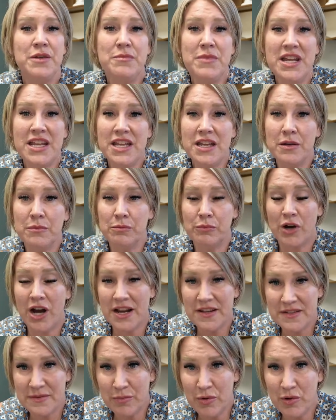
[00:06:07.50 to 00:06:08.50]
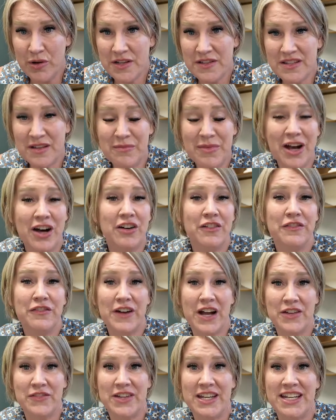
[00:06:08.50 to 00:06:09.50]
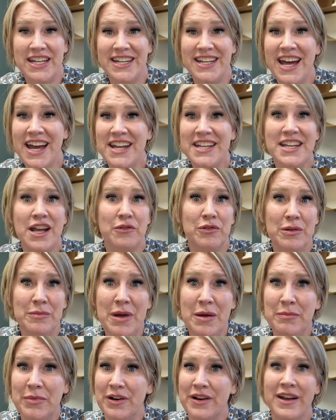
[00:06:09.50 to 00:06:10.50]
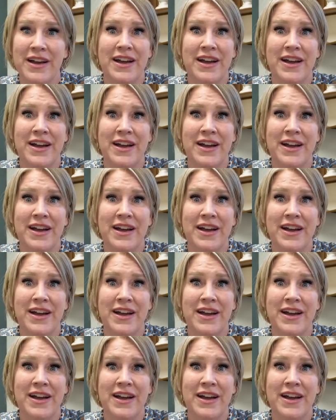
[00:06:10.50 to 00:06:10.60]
median price point's about $589. Now remember,